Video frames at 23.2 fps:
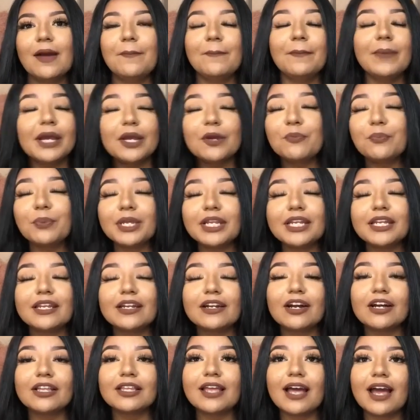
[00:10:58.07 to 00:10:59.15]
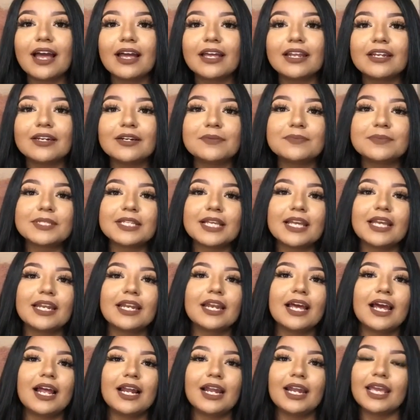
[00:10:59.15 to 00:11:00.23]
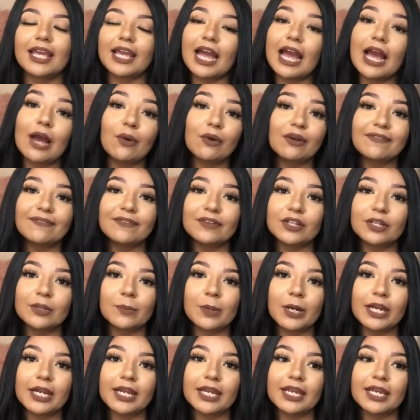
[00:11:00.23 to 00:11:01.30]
my opinion on the items and like how I feel about